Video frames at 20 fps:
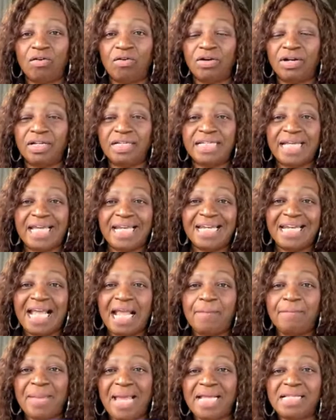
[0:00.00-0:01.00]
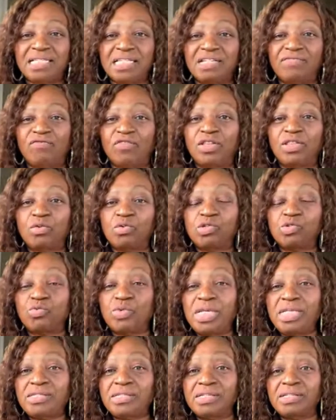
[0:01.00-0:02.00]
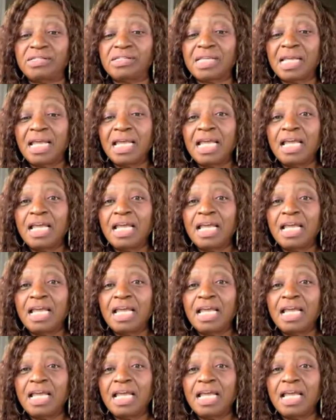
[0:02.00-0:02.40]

on a day-to-day basis for those reasons.